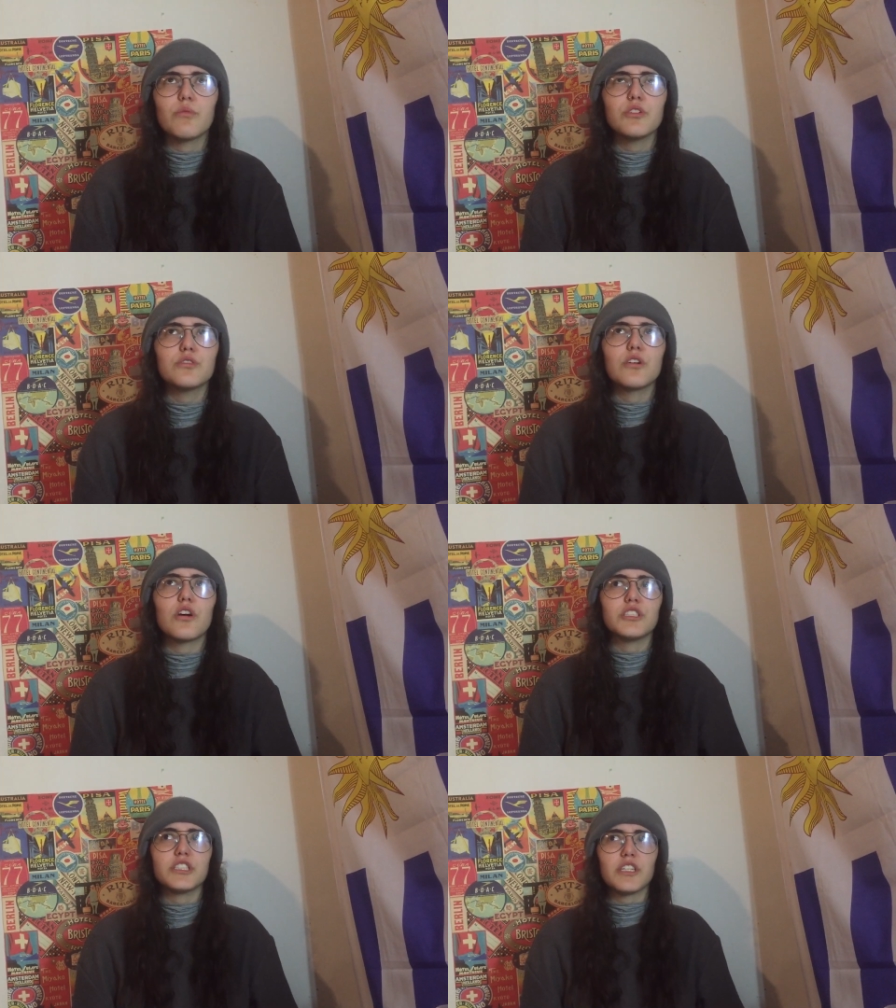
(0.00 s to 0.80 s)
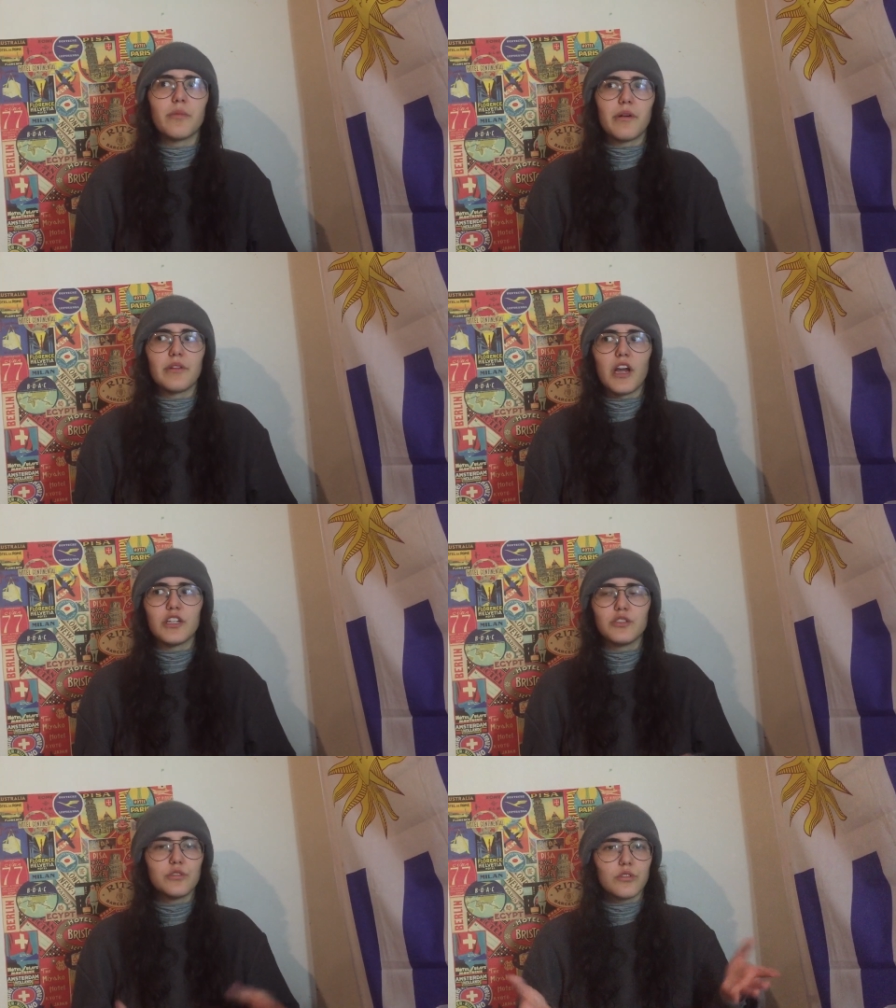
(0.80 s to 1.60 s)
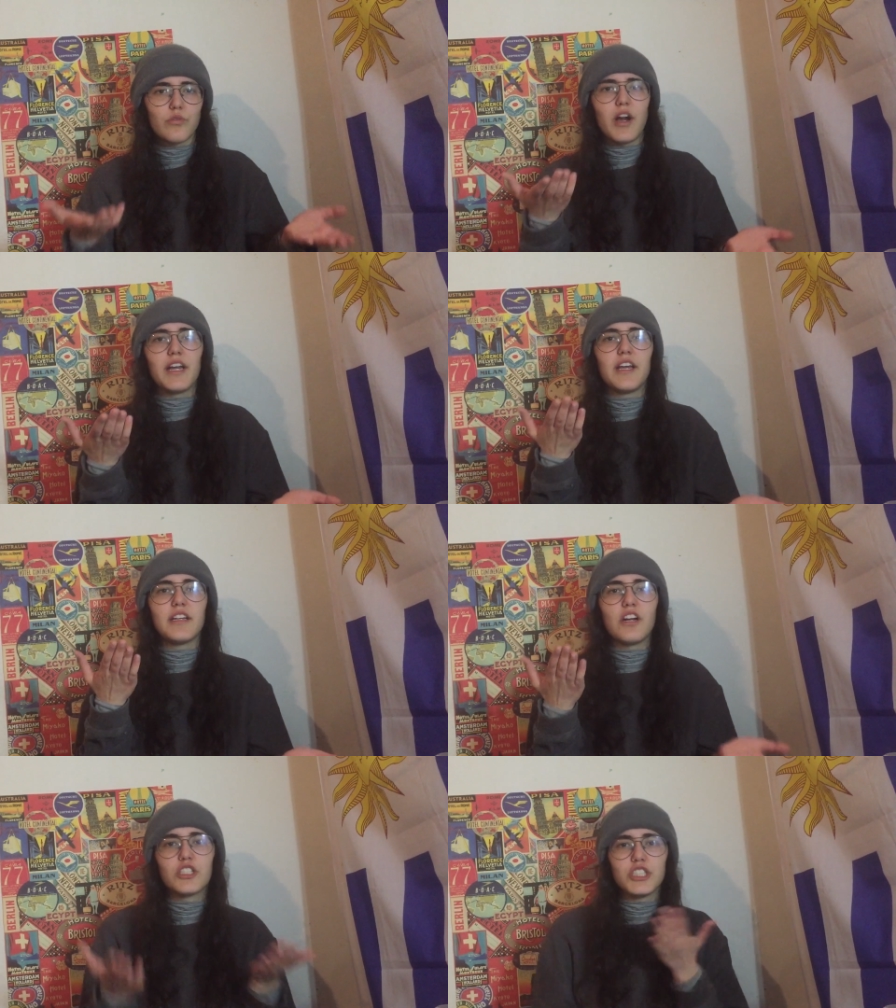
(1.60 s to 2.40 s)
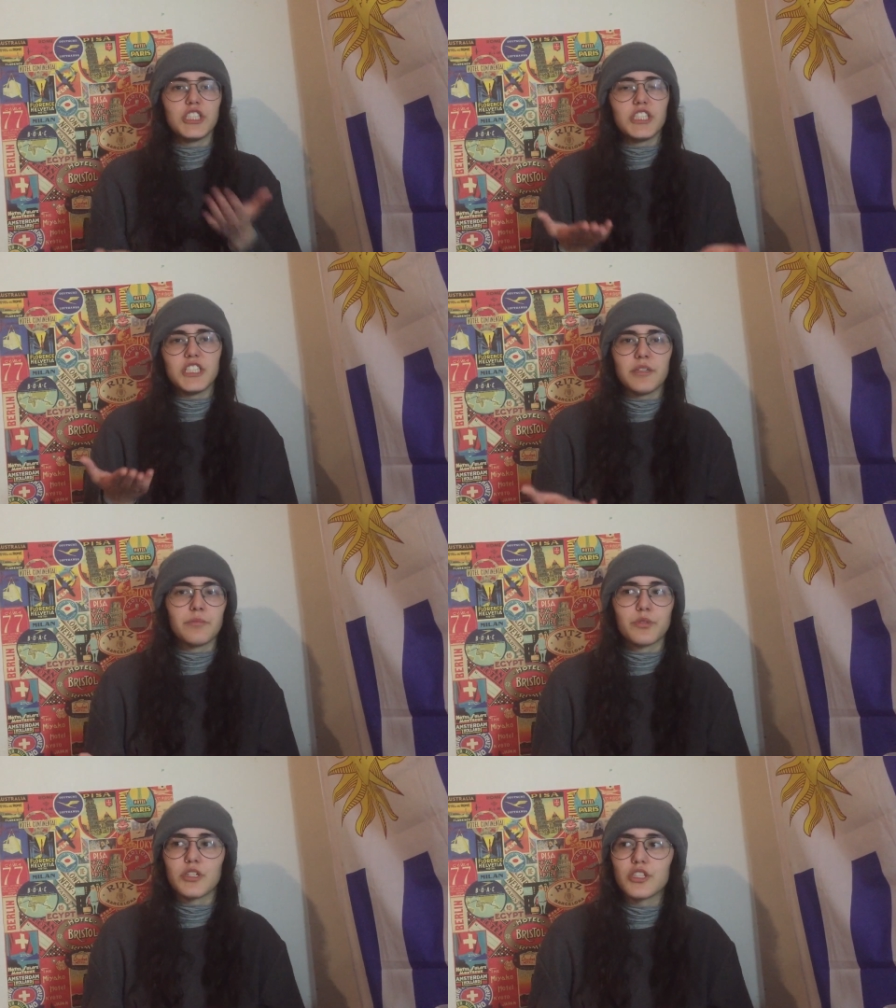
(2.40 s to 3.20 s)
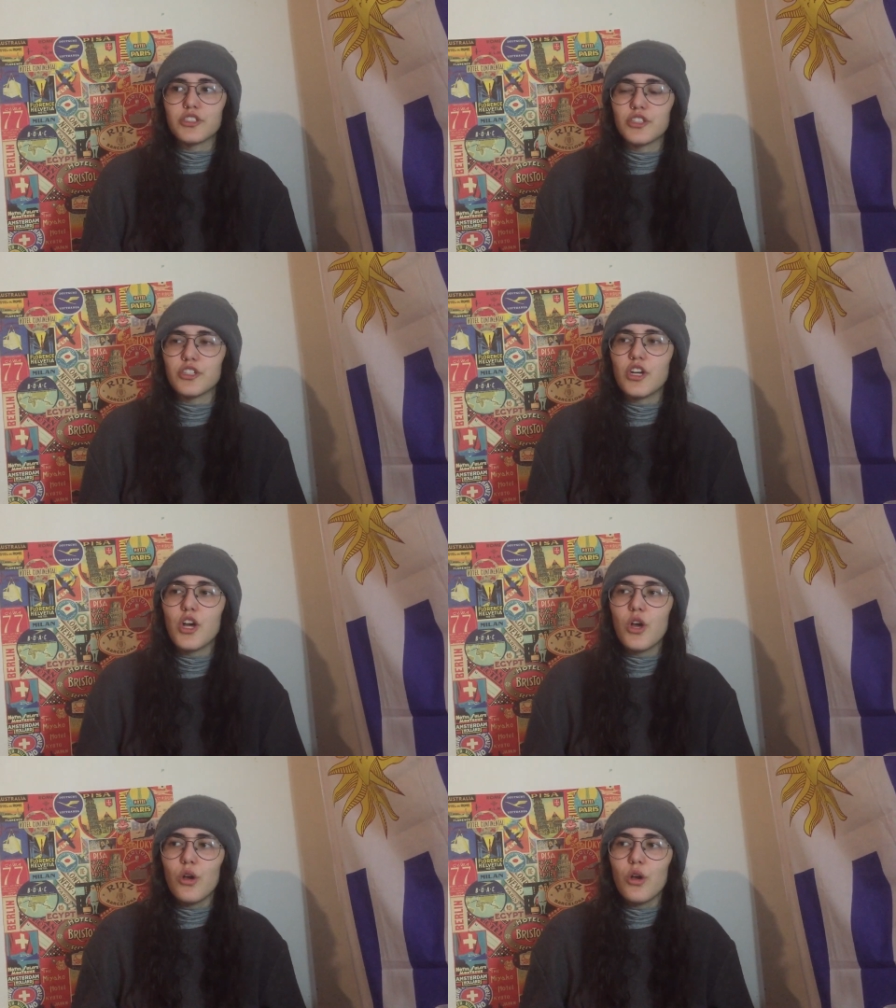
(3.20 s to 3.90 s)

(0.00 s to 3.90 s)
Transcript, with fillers: I went to a concert about a Uruguayan Argentinian production